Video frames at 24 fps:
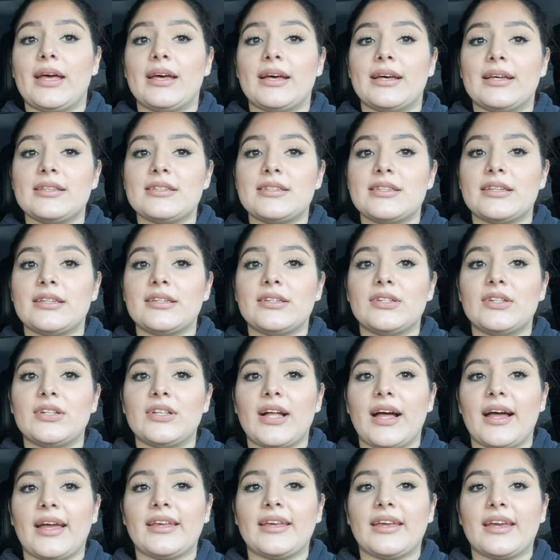until
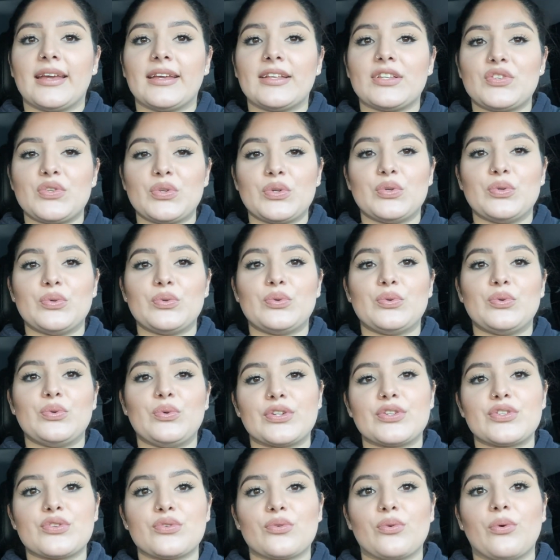I get to
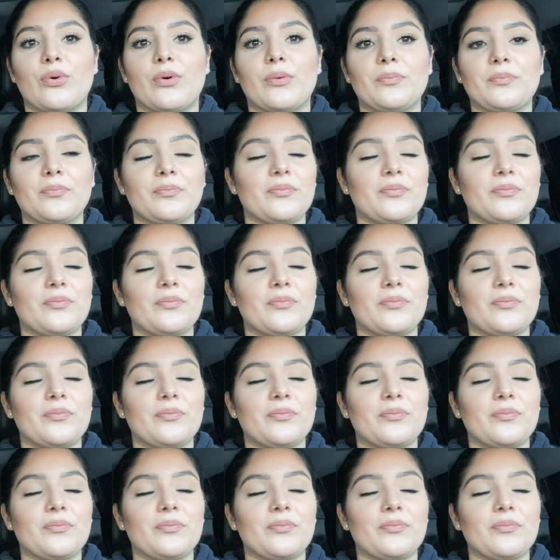school.